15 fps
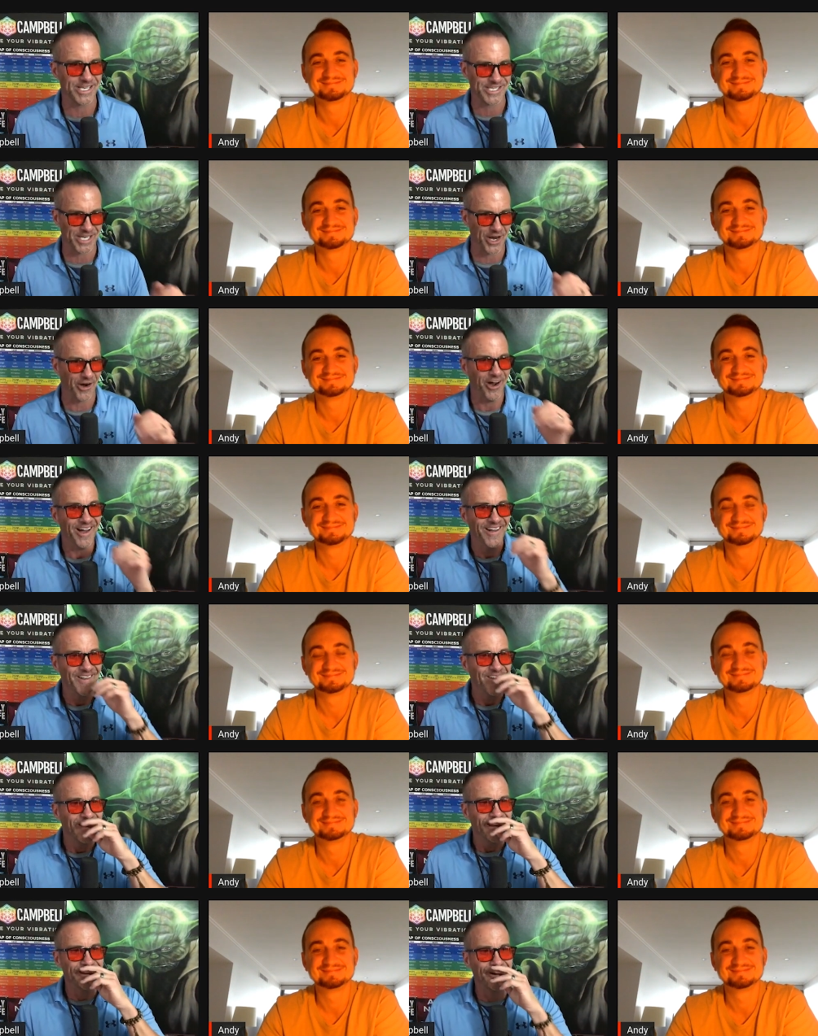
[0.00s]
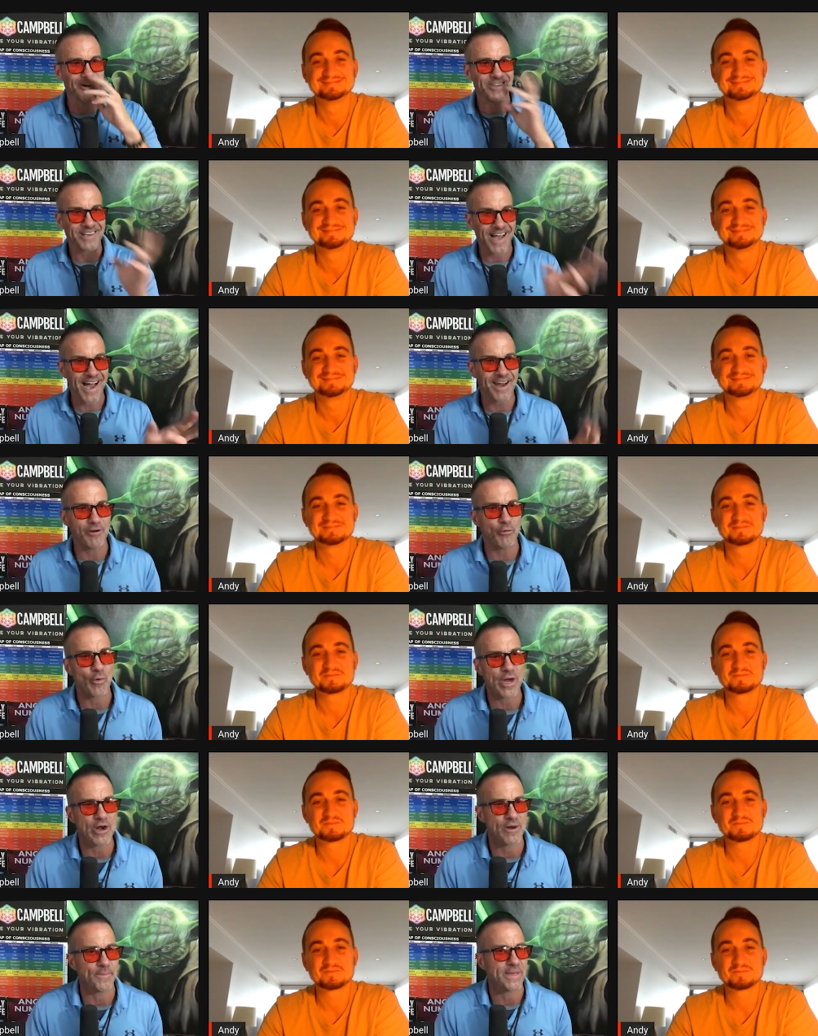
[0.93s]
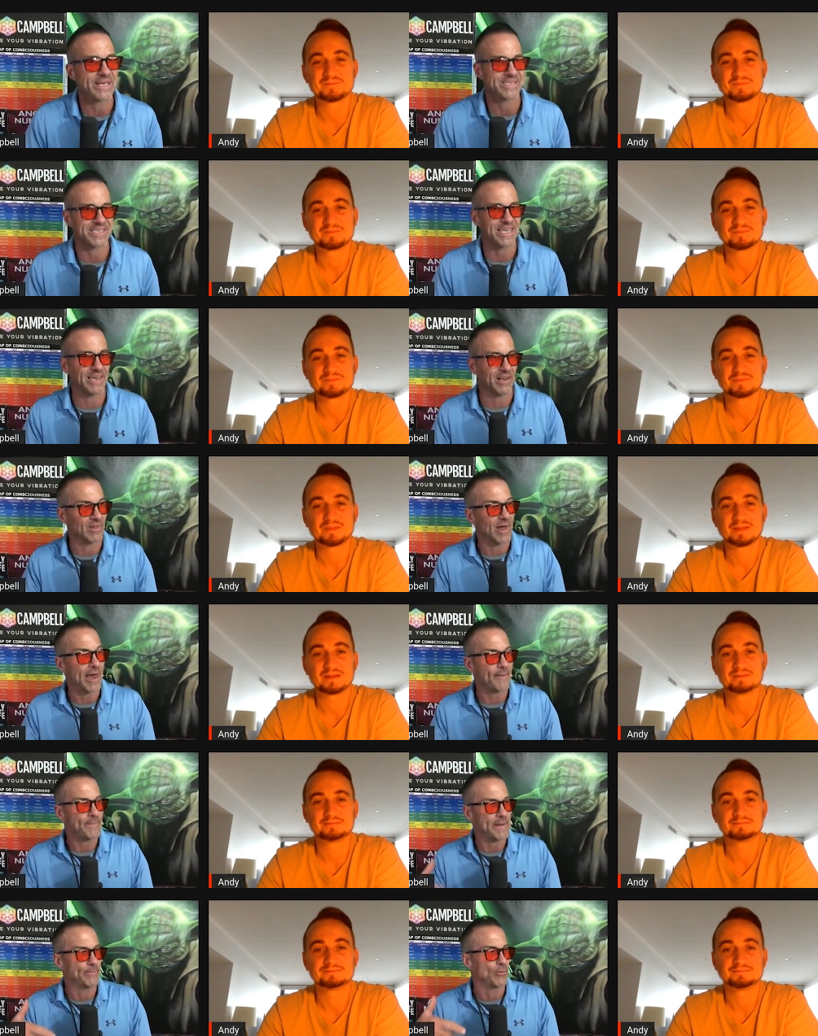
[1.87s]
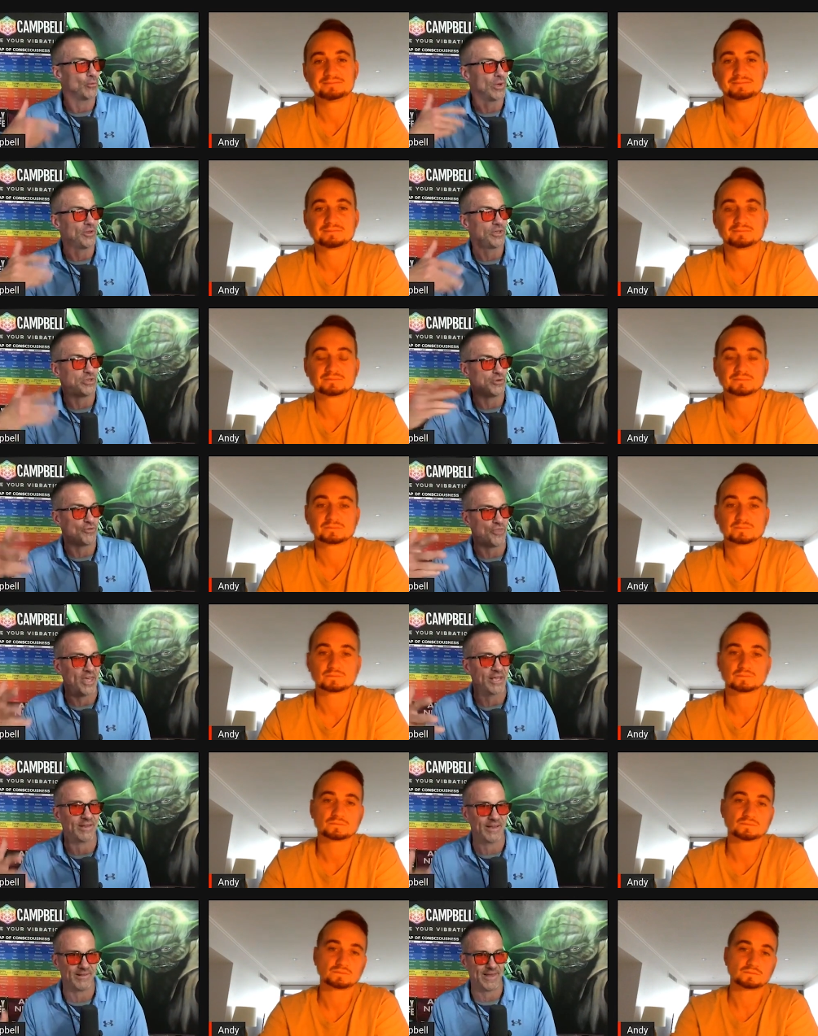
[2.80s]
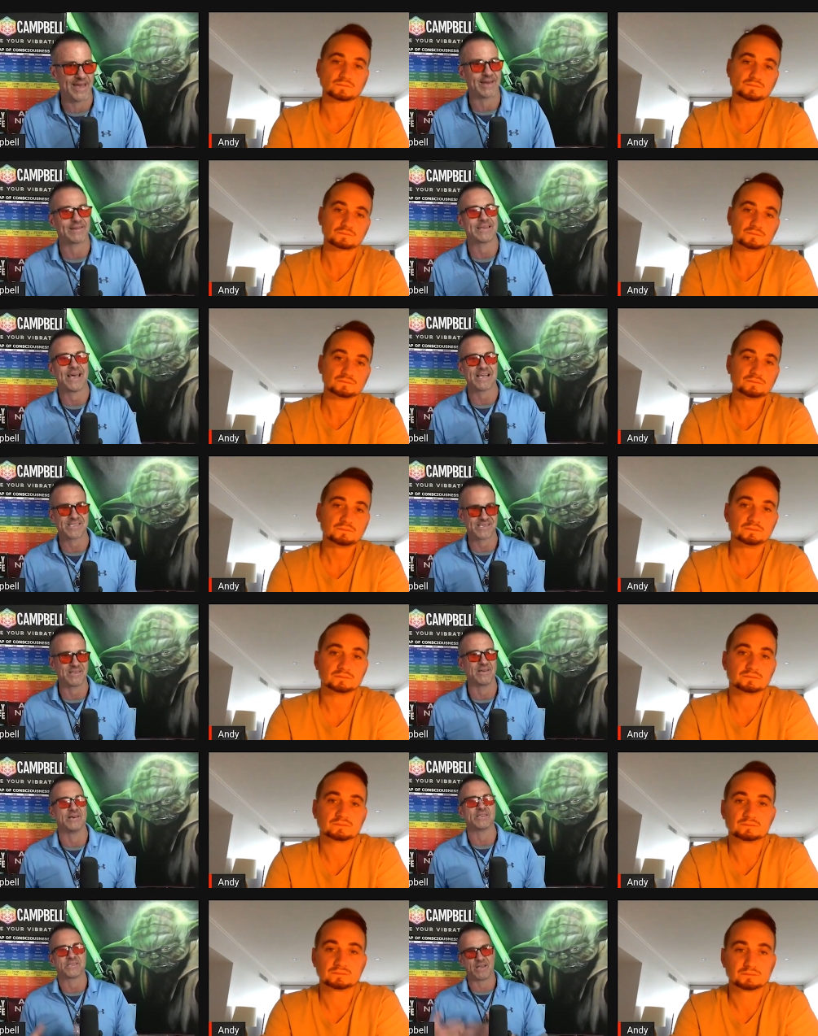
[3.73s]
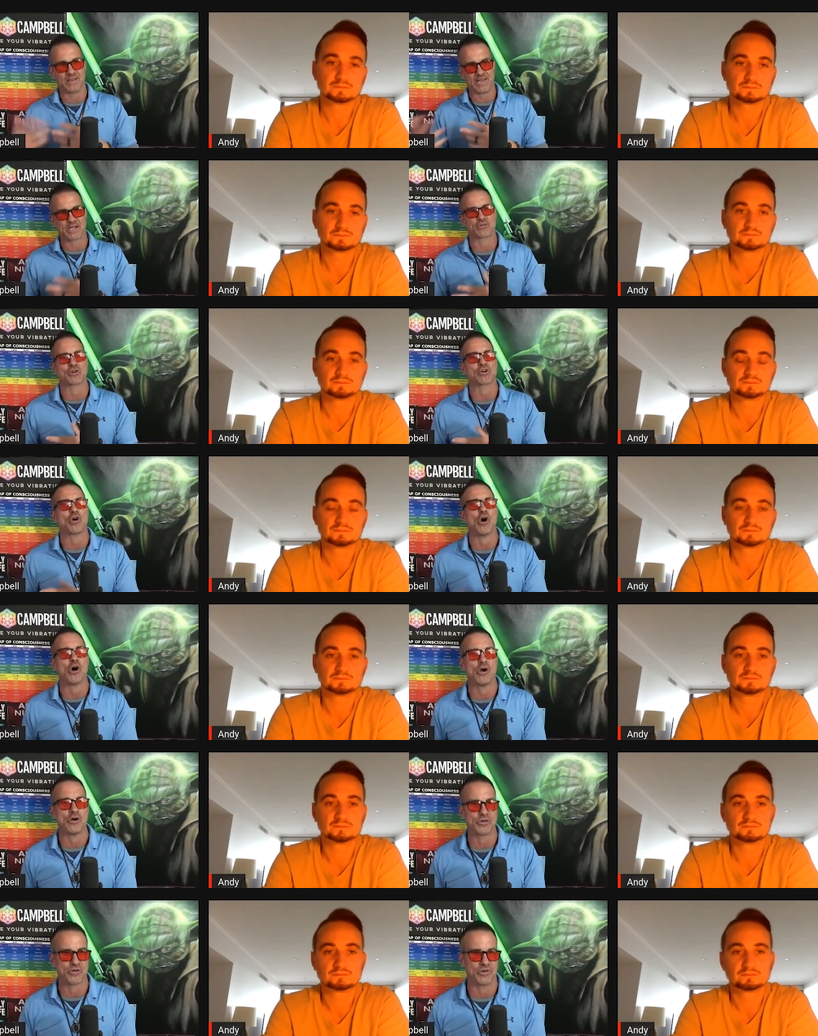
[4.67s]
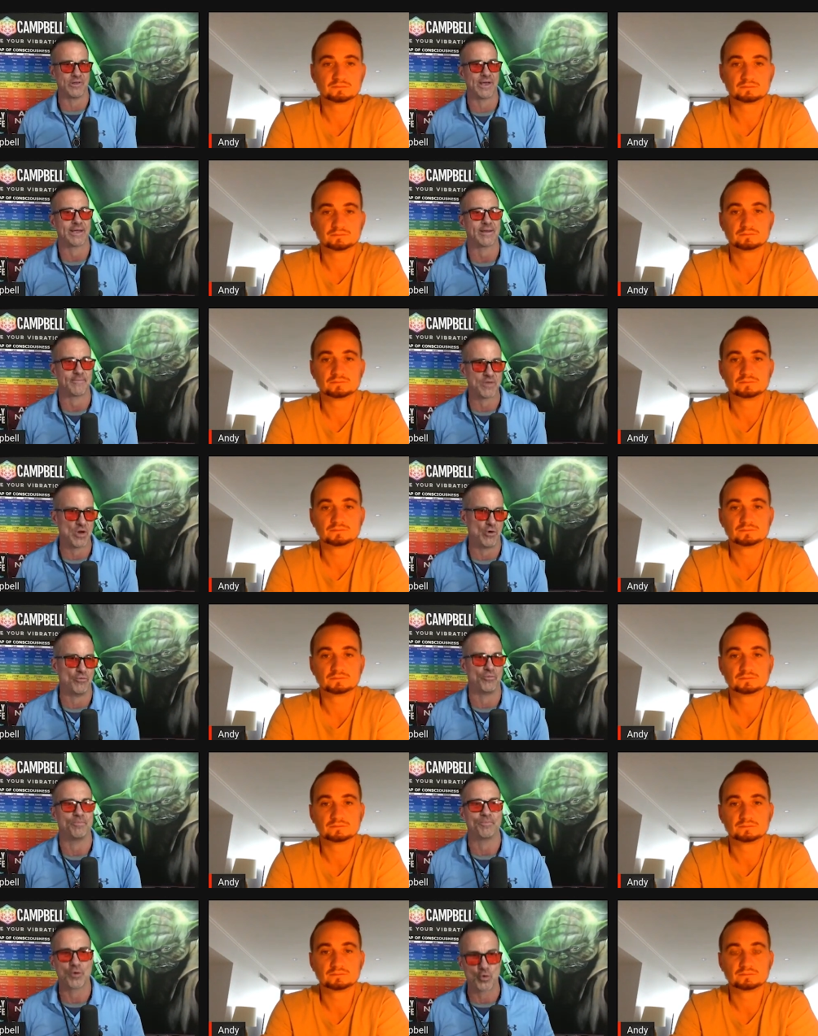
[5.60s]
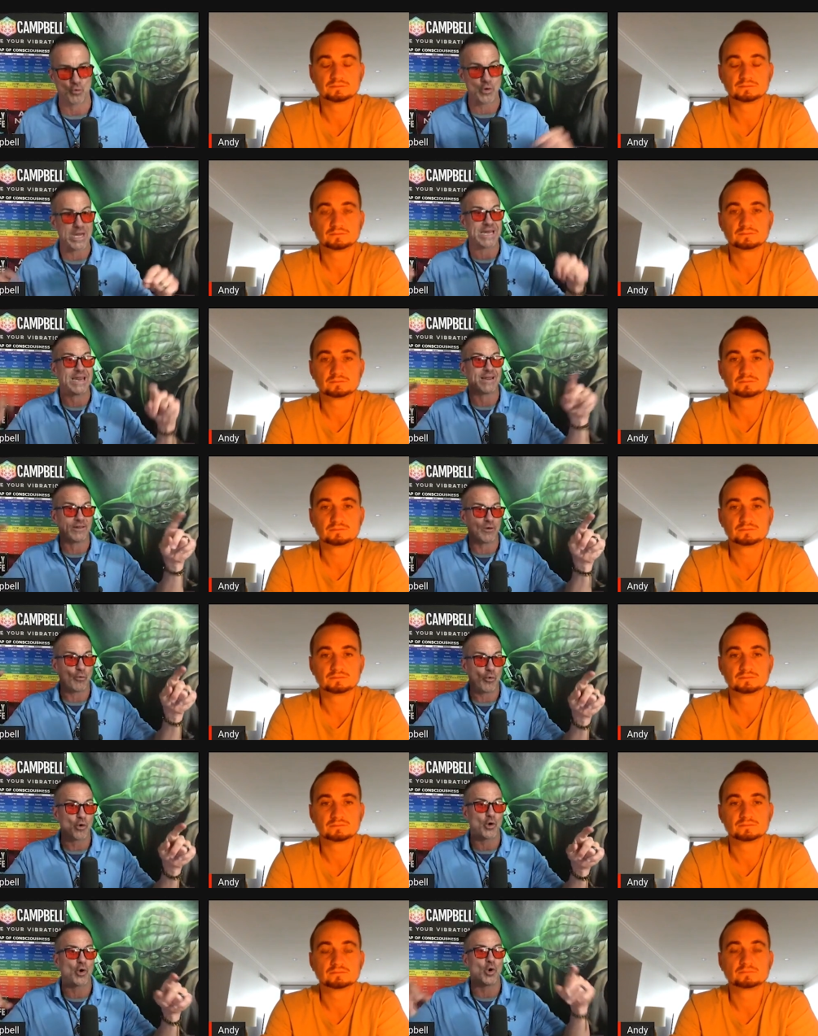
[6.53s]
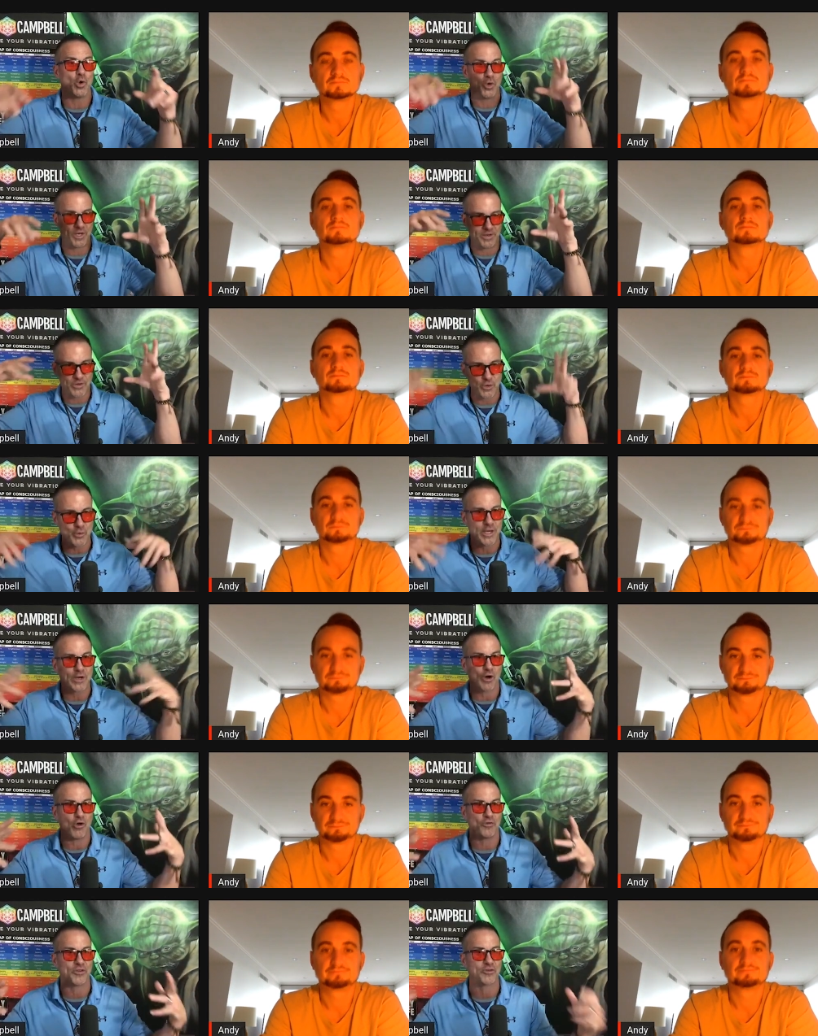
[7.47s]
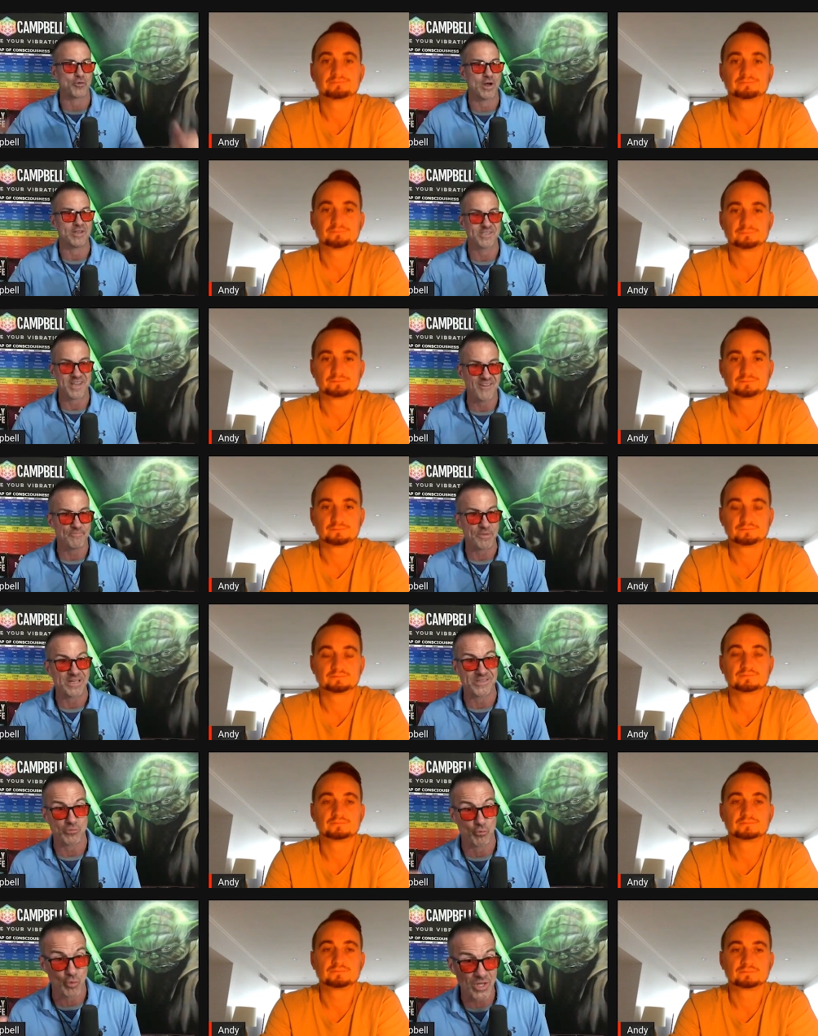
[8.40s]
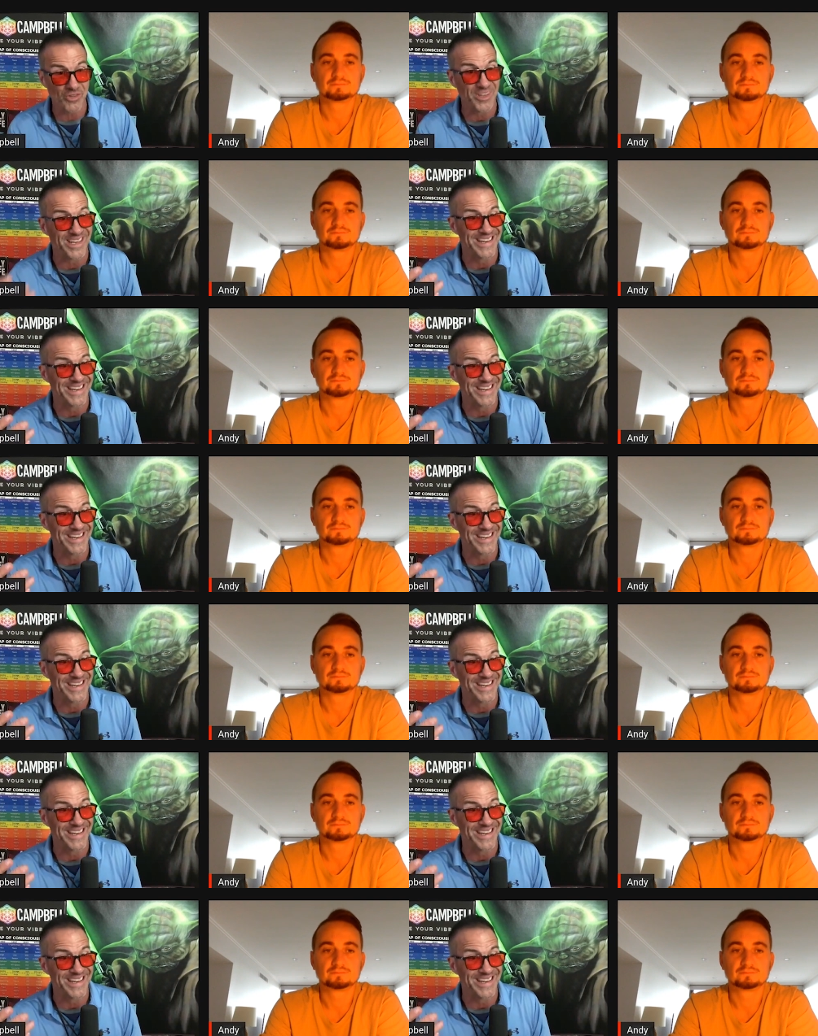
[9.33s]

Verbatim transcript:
Speaker 1: so so it's kind of weird because again a lot of people really do think that like teslas and electric cars are like you know greening the world and doing all this great stuff but it's really